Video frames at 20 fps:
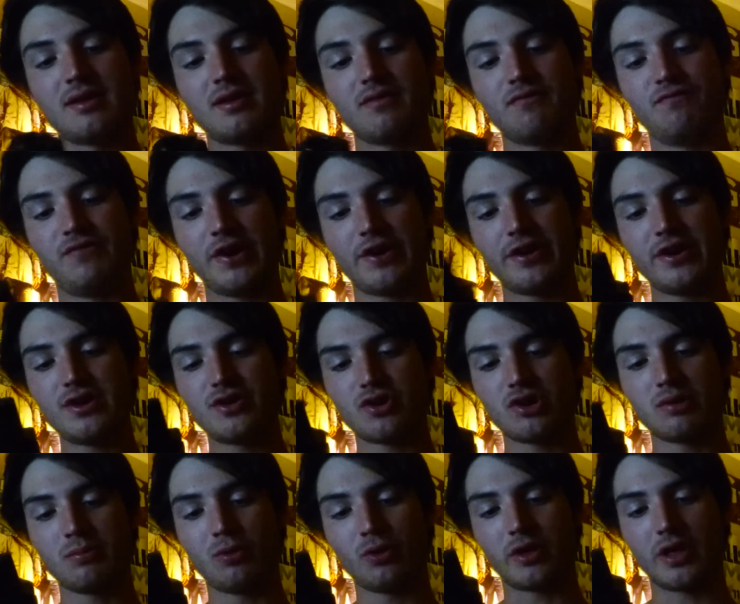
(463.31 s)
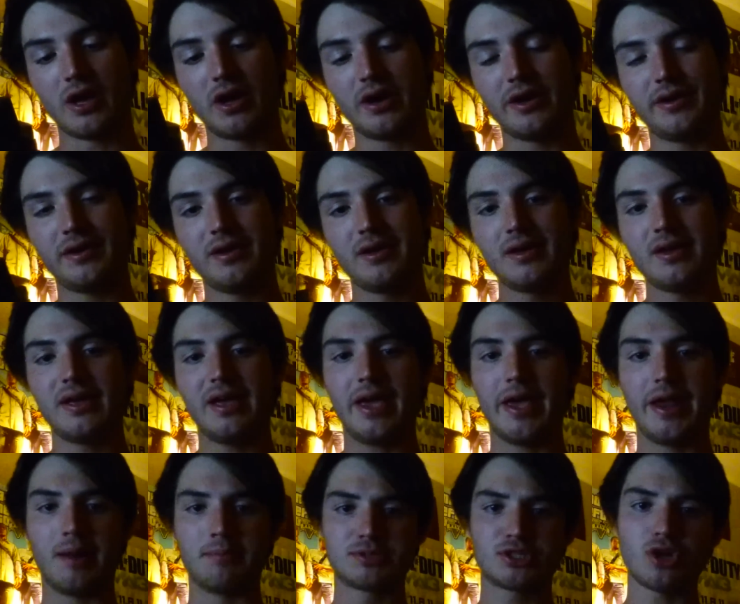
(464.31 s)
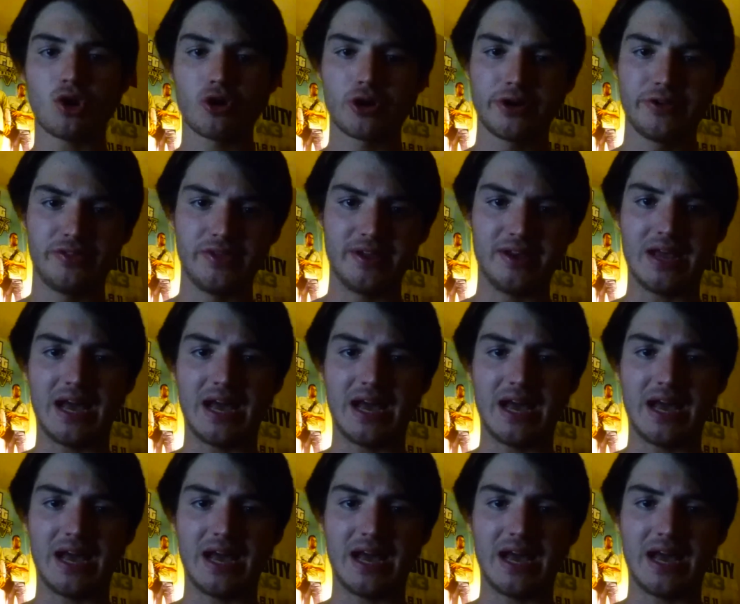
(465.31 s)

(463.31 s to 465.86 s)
very durable gun, and I'm sorry that